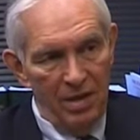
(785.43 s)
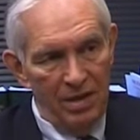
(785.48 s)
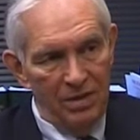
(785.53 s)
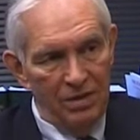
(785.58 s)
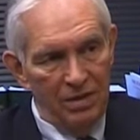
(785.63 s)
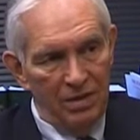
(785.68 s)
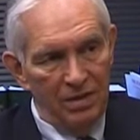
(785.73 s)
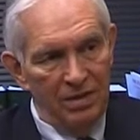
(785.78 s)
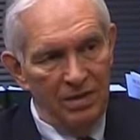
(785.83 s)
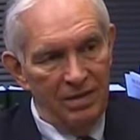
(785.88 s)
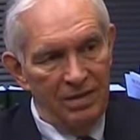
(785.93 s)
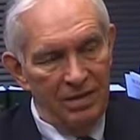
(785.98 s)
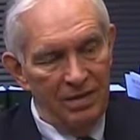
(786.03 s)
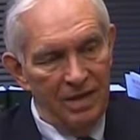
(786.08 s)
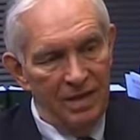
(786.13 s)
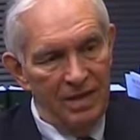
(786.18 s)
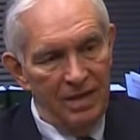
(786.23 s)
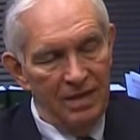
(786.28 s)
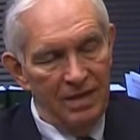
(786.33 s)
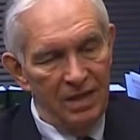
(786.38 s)
That's the
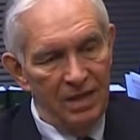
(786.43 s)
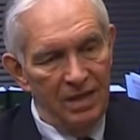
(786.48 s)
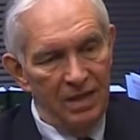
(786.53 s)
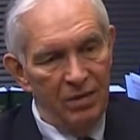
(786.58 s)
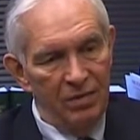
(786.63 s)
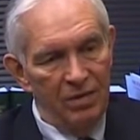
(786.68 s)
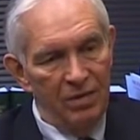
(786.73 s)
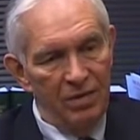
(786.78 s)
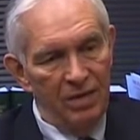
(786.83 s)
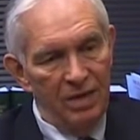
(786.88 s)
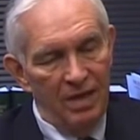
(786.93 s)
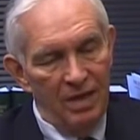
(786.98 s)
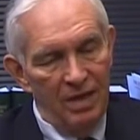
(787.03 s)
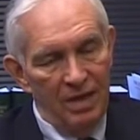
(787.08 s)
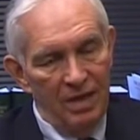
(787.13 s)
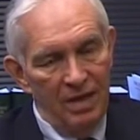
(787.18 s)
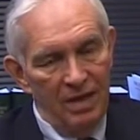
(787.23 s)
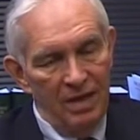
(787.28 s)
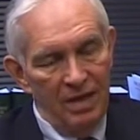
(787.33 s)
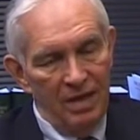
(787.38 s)
days. And there were,
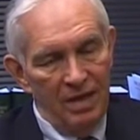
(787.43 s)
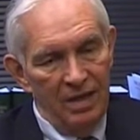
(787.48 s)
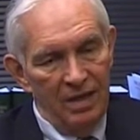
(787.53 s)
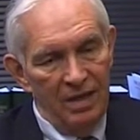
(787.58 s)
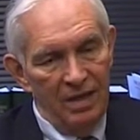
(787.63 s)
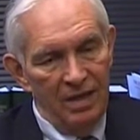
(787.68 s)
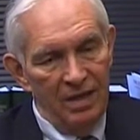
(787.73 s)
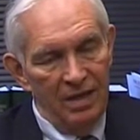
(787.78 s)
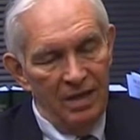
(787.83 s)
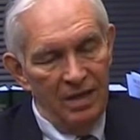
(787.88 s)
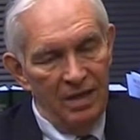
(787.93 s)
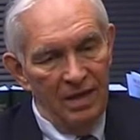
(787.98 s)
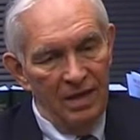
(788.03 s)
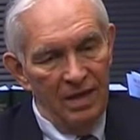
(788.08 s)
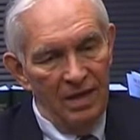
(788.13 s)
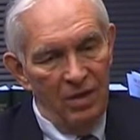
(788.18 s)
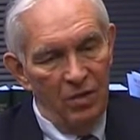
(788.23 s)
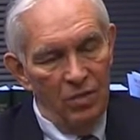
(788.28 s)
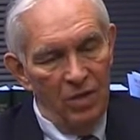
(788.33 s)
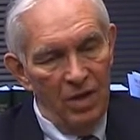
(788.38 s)

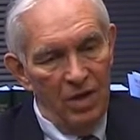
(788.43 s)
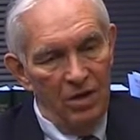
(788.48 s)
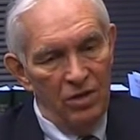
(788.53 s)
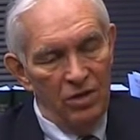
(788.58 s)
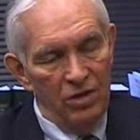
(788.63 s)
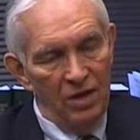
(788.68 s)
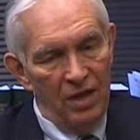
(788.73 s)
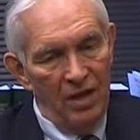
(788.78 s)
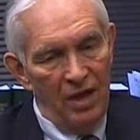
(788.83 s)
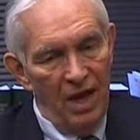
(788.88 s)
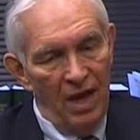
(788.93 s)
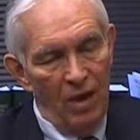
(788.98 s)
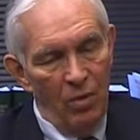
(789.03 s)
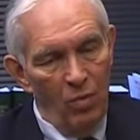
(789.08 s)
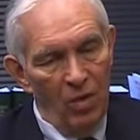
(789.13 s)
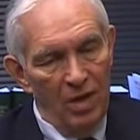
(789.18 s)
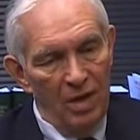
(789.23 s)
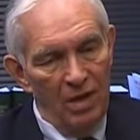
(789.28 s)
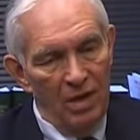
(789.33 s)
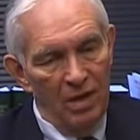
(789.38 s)
I know the Interstate
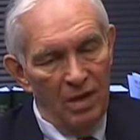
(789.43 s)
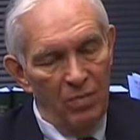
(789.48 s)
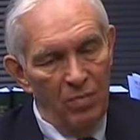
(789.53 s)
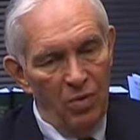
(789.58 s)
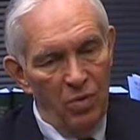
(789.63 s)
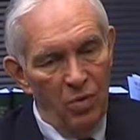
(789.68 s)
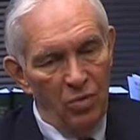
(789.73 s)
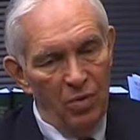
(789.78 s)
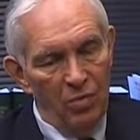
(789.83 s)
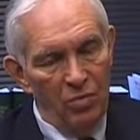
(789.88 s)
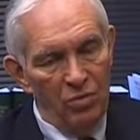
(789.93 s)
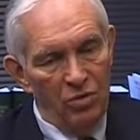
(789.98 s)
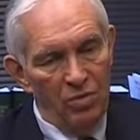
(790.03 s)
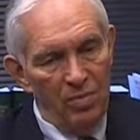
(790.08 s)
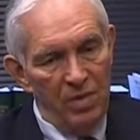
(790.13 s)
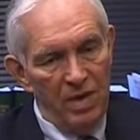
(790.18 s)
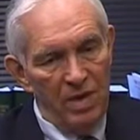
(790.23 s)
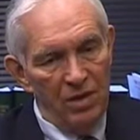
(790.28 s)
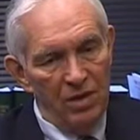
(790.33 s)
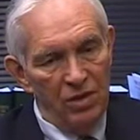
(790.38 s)
Highway program was
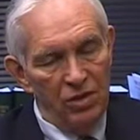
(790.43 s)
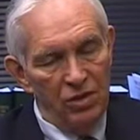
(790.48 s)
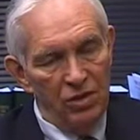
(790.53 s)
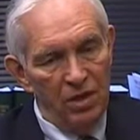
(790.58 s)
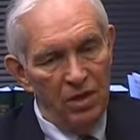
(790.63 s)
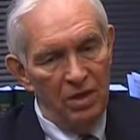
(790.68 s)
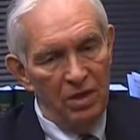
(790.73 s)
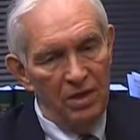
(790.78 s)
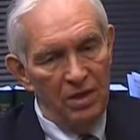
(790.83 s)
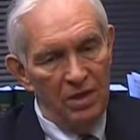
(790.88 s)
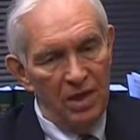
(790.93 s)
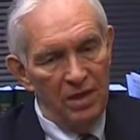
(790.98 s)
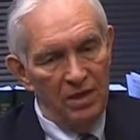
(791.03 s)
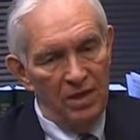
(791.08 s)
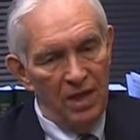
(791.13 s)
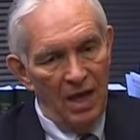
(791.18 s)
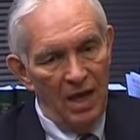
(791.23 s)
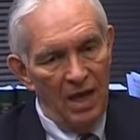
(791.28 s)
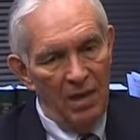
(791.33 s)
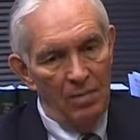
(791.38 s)
being considered at that
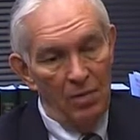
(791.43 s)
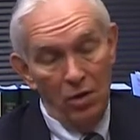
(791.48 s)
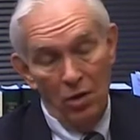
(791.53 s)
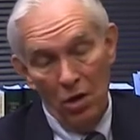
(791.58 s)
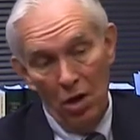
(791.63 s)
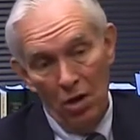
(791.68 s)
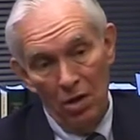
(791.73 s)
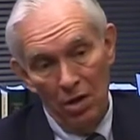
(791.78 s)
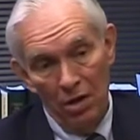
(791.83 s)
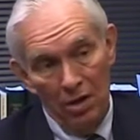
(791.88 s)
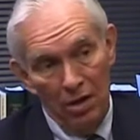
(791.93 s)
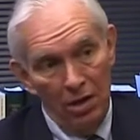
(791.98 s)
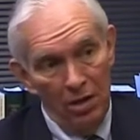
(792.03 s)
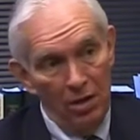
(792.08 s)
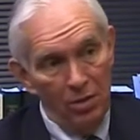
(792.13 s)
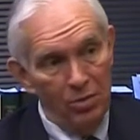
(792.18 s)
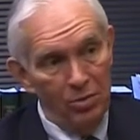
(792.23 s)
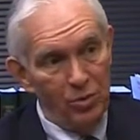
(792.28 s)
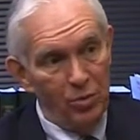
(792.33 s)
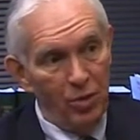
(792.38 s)
time. The garden
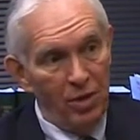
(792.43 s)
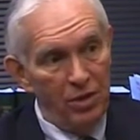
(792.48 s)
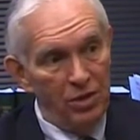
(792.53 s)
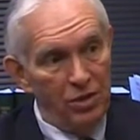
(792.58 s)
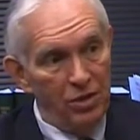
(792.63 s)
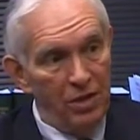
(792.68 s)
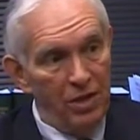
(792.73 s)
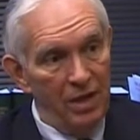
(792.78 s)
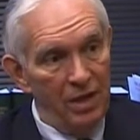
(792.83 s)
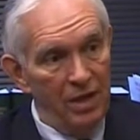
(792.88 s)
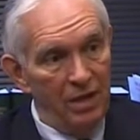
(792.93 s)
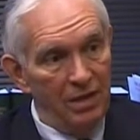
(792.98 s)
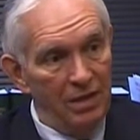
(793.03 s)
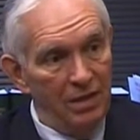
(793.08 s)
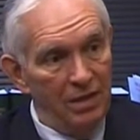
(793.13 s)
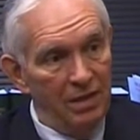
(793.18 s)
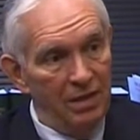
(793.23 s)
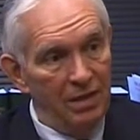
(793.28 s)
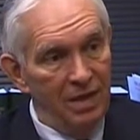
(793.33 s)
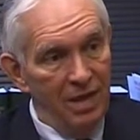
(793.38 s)
clubs were interested in it.
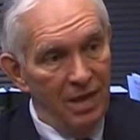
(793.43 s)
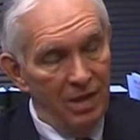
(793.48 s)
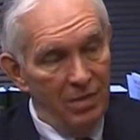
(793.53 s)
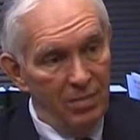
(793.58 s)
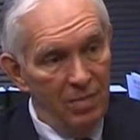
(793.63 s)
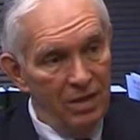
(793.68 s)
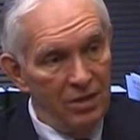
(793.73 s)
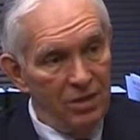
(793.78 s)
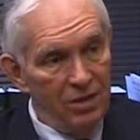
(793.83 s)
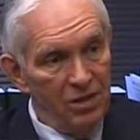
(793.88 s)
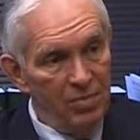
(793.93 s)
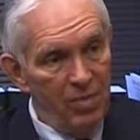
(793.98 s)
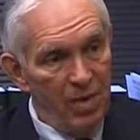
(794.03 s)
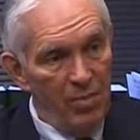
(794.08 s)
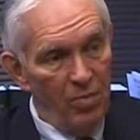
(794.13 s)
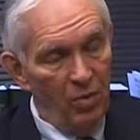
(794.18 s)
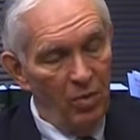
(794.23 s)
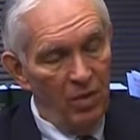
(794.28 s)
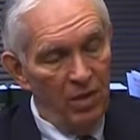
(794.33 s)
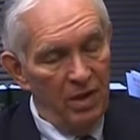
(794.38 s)
Mm-hmm. Business
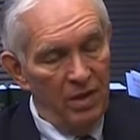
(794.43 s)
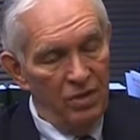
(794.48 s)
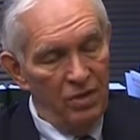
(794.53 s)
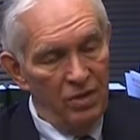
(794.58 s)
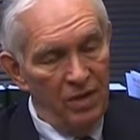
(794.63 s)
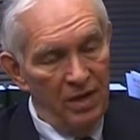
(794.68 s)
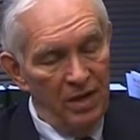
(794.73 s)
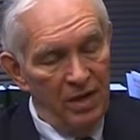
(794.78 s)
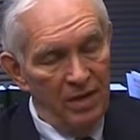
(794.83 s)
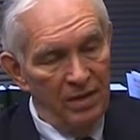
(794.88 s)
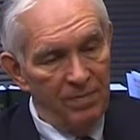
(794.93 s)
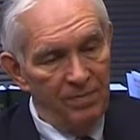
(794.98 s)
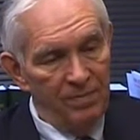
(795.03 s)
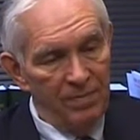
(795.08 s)
people were interested in it.